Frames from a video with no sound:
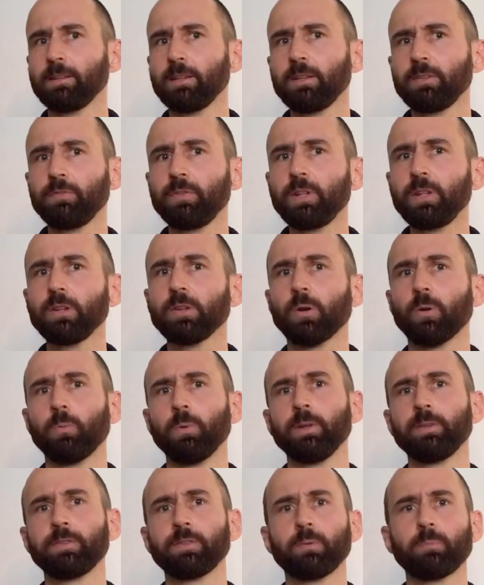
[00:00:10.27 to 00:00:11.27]
This video
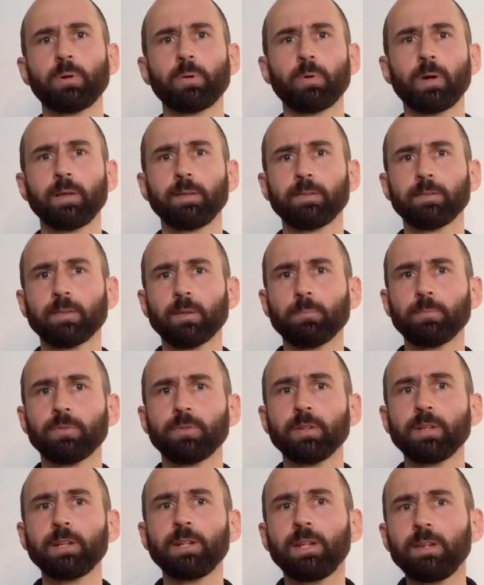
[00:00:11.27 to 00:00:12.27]
will summarize some
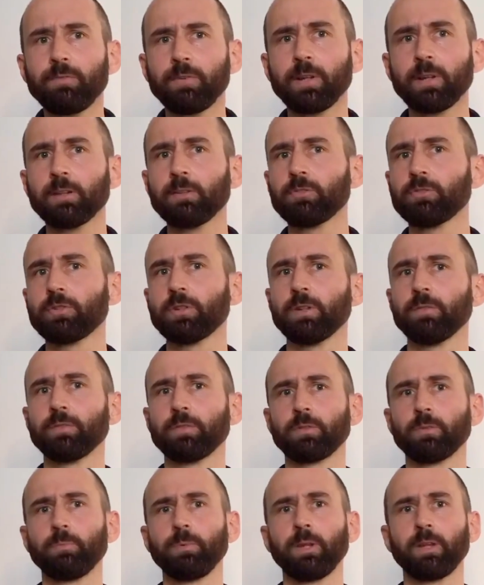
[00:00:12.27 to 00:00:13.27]
significant
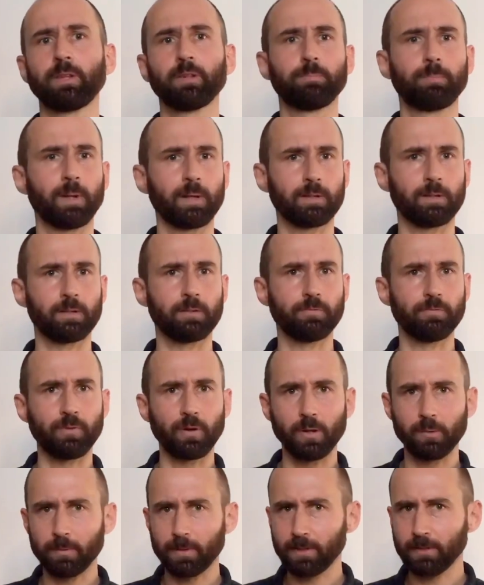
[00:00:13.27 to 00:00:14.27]
shifts to be expected
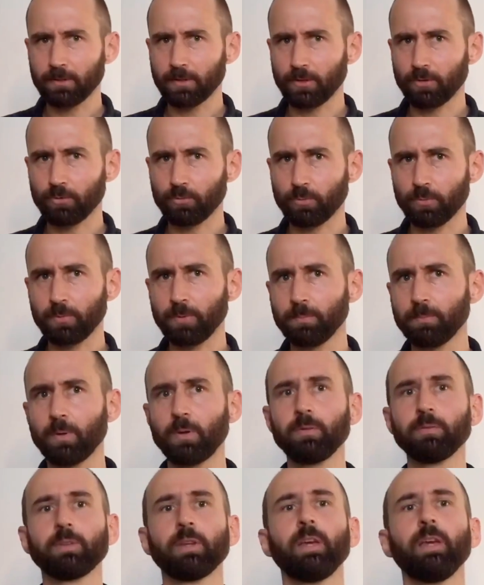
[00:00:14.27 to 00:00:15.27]
following industry
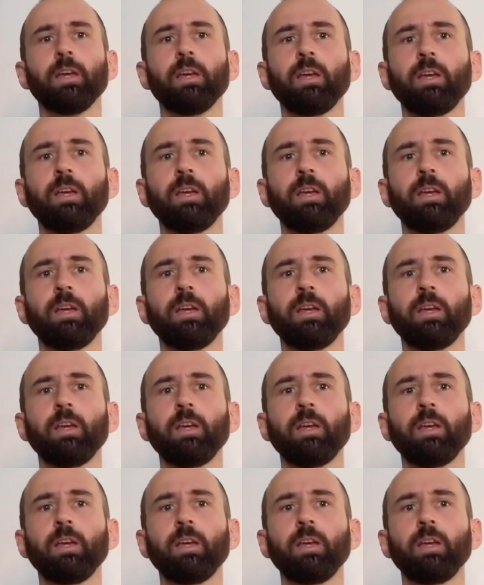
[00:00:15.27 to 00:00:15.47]
reports,